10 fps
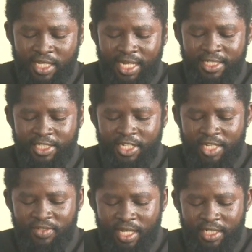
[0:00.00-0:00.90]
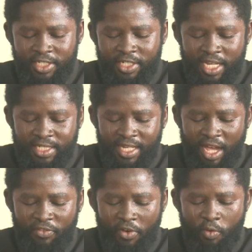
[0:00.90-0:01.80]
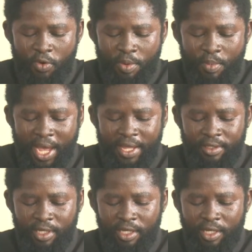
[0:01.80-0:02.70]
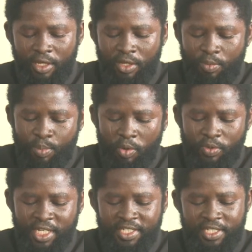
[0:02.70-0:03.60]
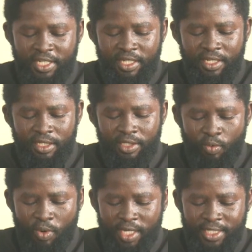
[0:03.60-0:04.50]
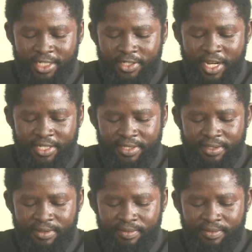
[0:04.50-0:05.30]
And the dress, whether they dress, now for women, make we they see the way they dress.